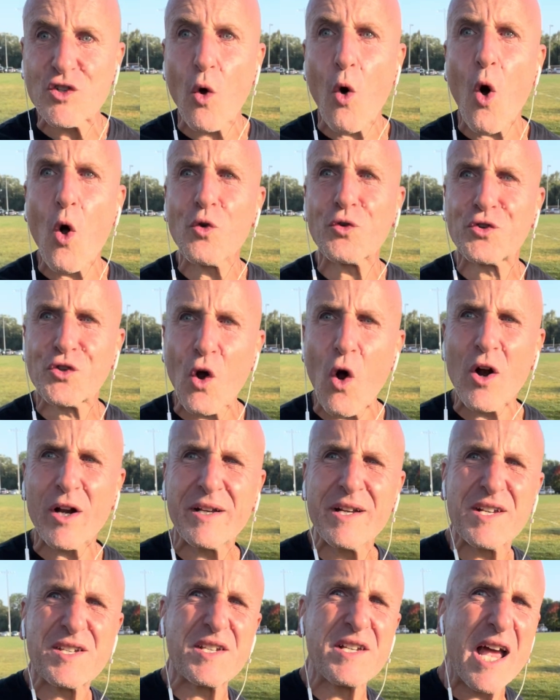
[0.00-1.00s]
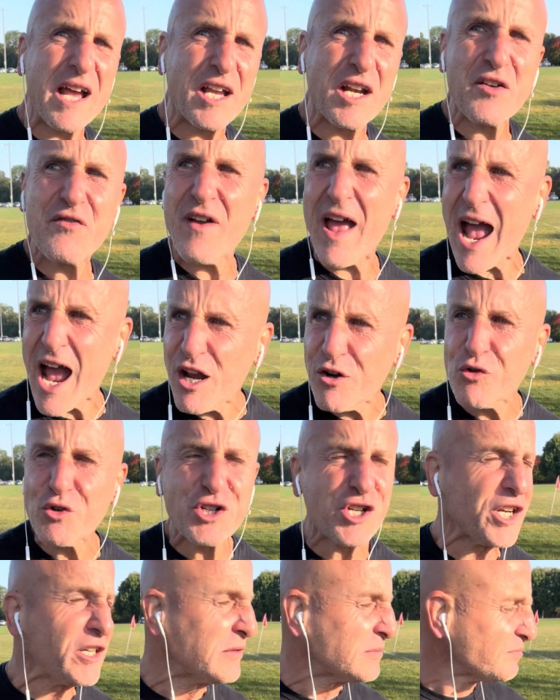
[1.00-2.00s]
all darkness, negative
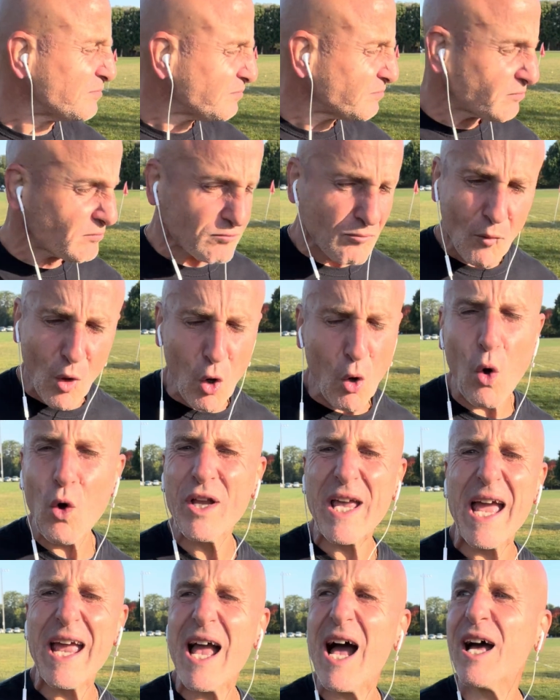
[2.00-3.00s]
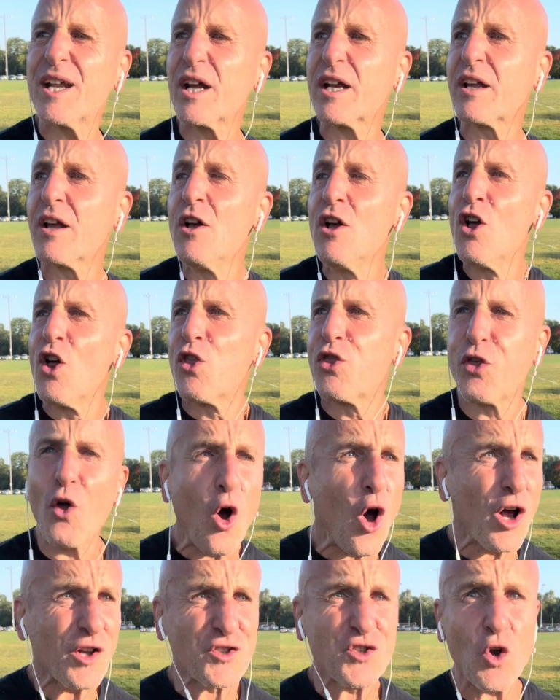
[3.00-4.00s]
energy, all chaotic
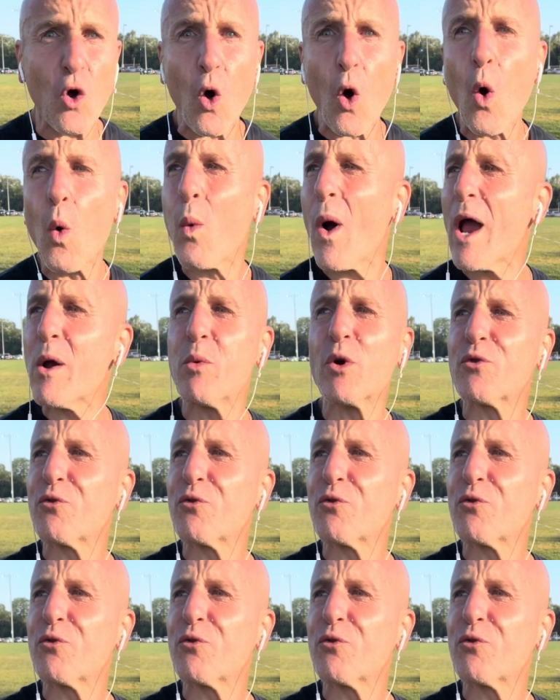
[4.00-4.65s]
thoughts, all wayward